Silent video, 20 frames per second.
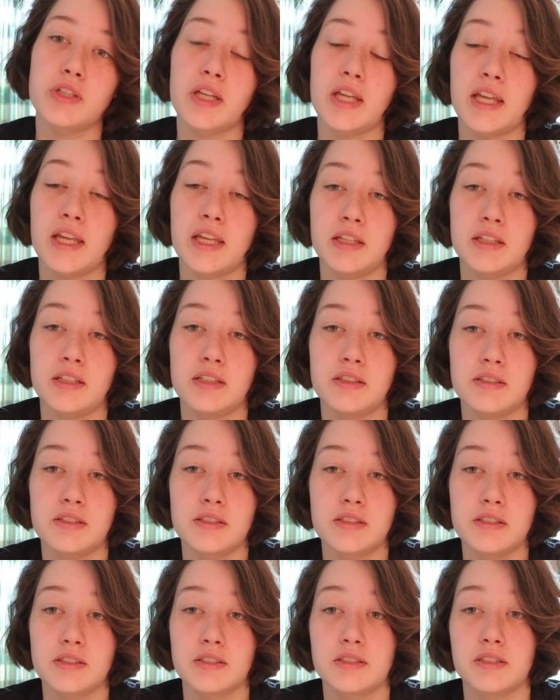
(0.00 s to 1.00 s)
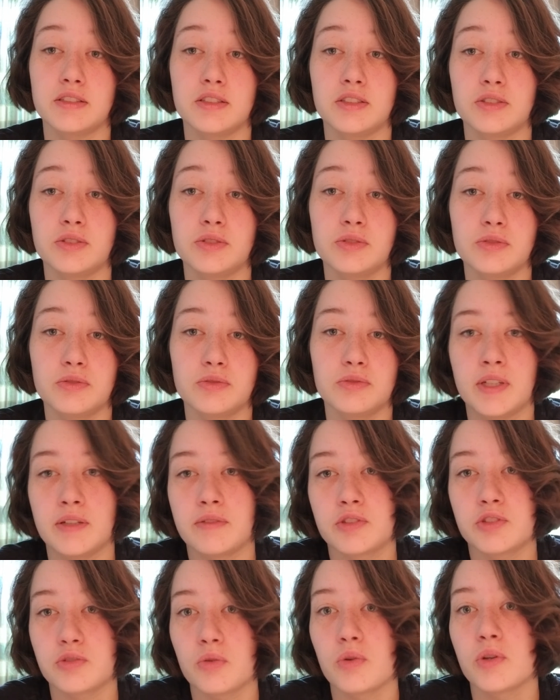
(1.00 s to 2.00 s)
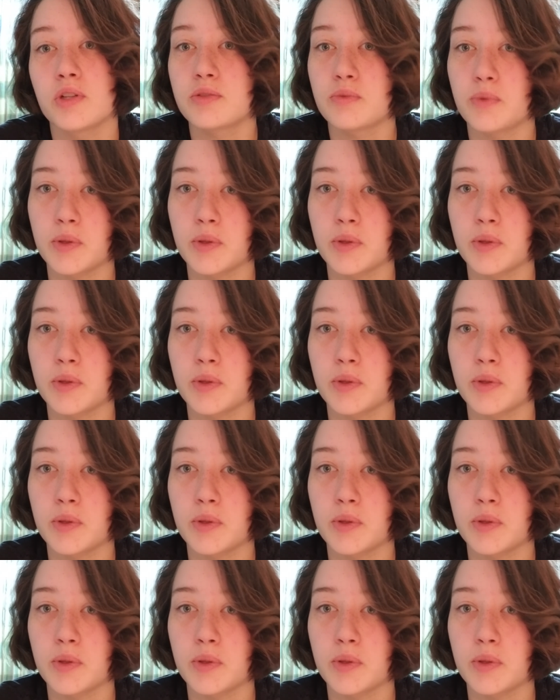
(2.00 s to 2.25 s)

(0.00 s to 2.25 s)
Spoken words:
And we have a choice